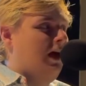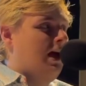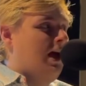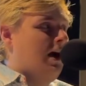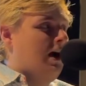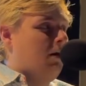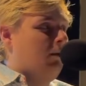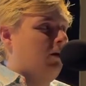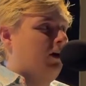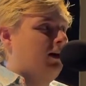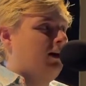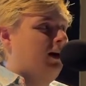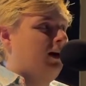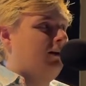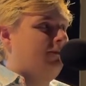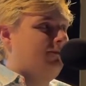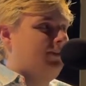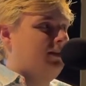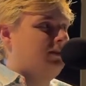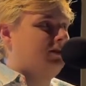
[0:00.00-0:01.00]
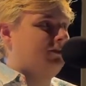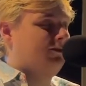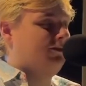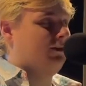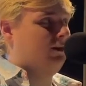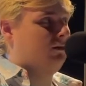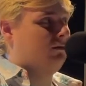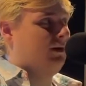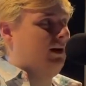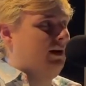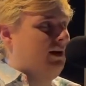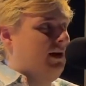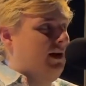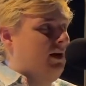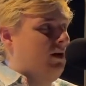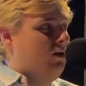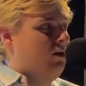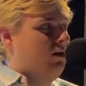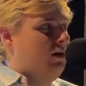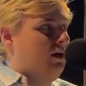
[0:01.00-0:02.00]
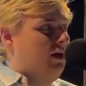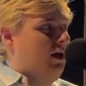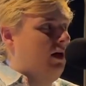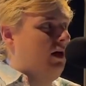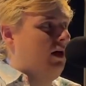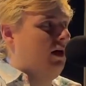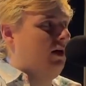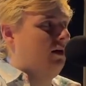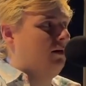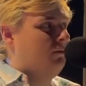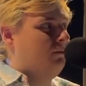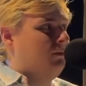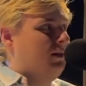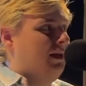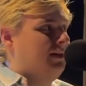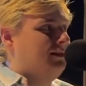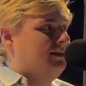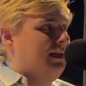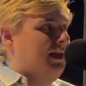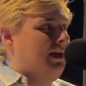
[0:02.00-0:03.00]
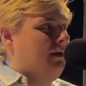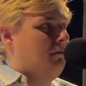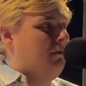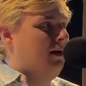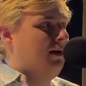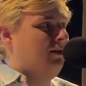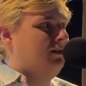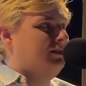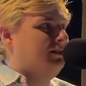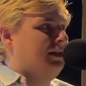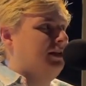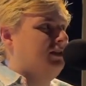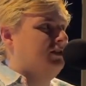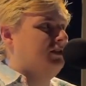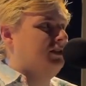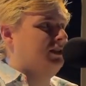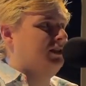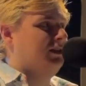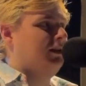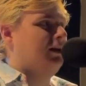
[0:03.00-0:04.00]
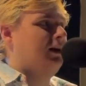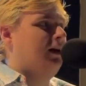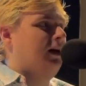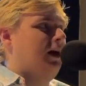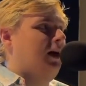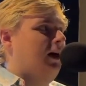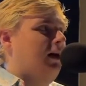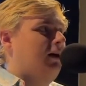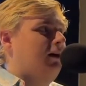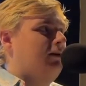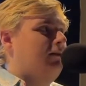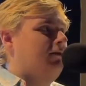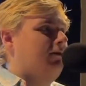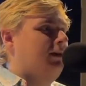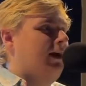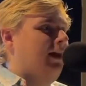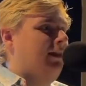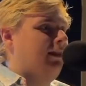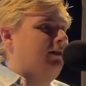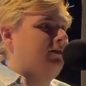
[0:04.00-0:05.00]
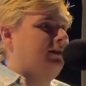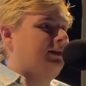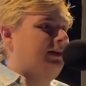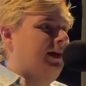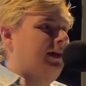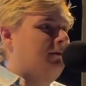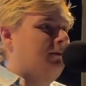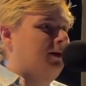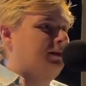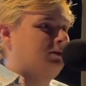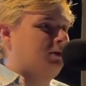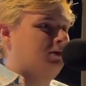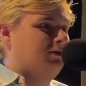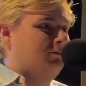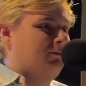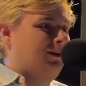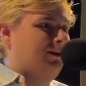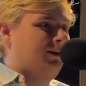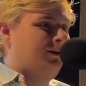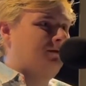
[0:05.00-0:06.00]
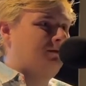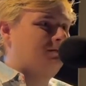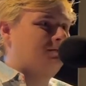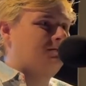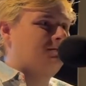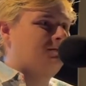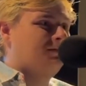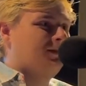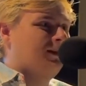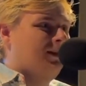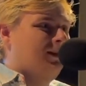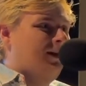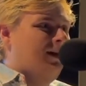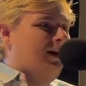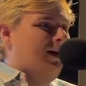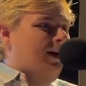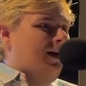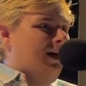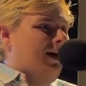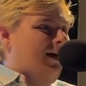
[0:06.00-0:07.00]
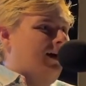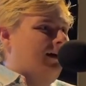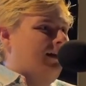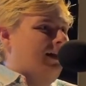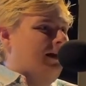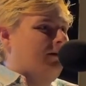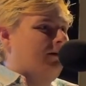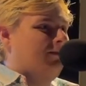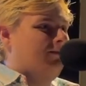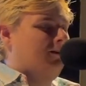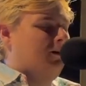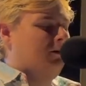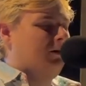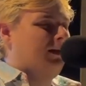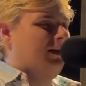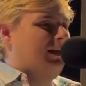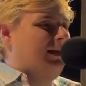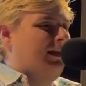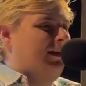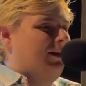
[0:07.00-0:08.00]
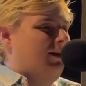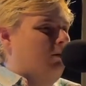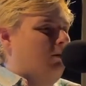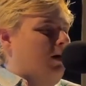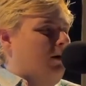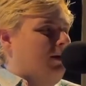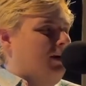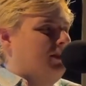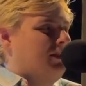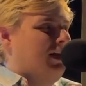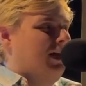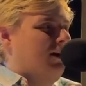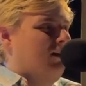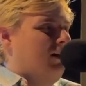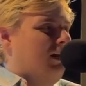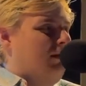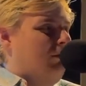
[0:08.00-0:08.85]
I'm working on a feature film right now. It's a modernization of Night of the Living Dead by George Romero that we're filming here in Wabash County.